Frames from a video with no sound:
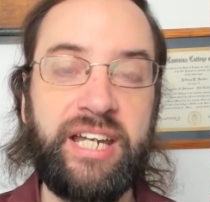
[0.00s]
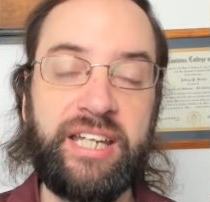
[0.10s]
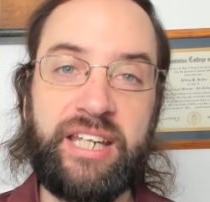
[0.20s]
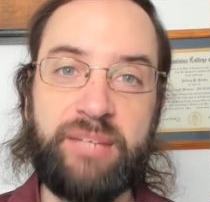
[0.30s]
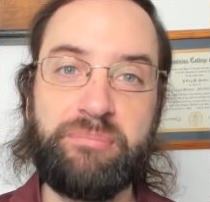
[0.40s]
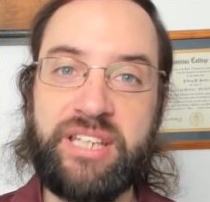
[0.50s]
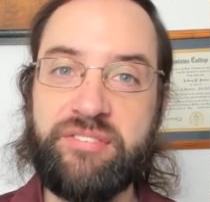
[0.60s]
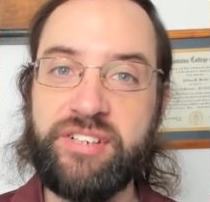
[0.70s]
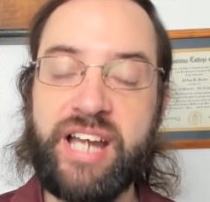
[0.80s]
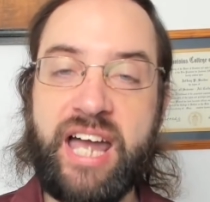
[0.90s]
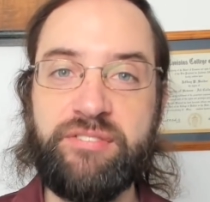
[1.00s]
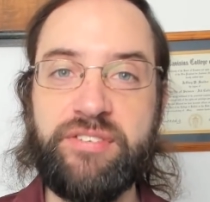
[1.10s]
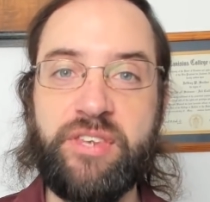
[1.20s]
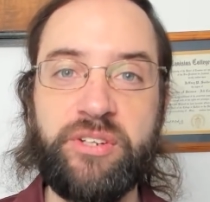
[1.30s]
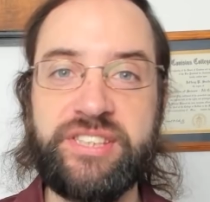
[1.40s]
and believe it or not,
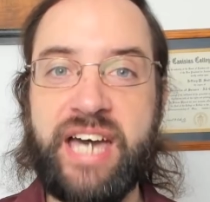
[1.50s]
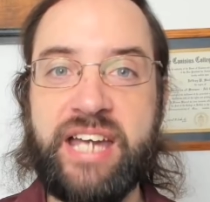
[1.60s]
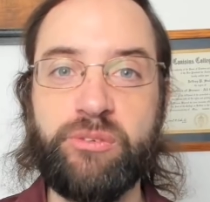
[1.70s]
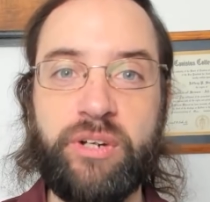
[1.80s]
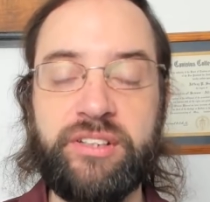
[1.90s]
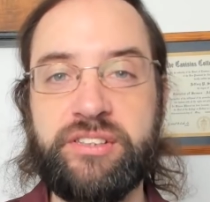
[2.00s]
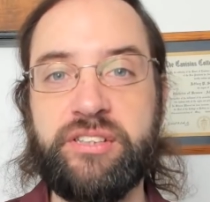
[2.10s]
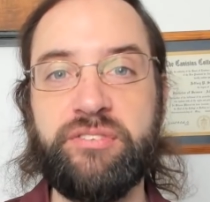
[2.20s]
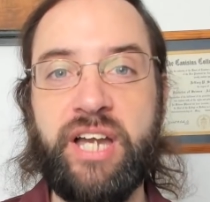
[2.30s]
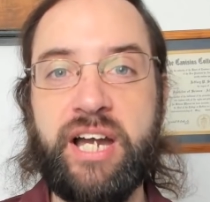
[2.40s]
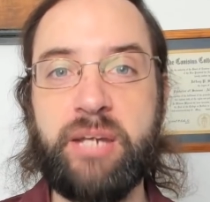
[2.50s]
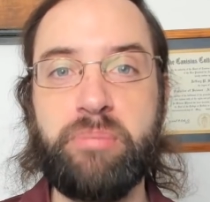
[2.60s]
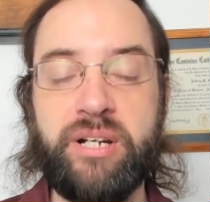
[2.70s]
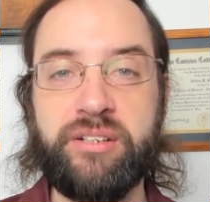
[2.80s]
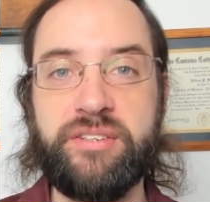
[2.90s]
even though it's not a relatively high
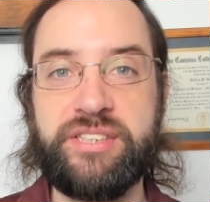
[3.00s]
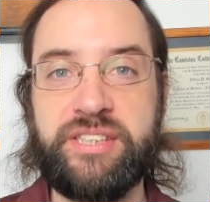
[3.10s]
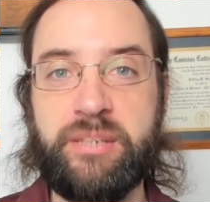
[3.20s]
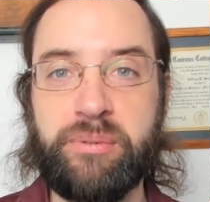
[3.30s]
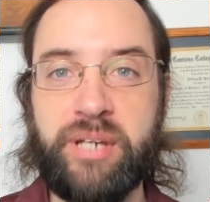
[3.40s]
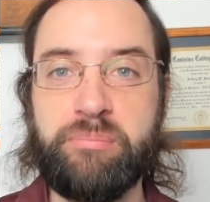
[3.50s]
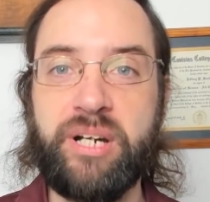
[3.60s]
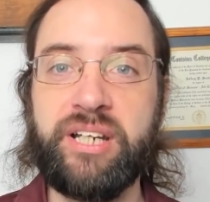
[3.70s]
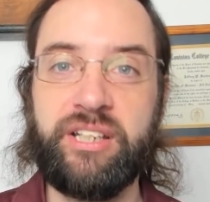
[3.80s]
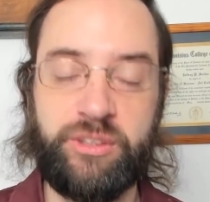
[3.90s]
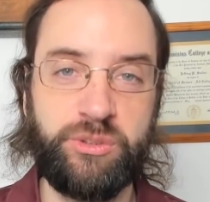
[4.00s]
part of the CPI bucket,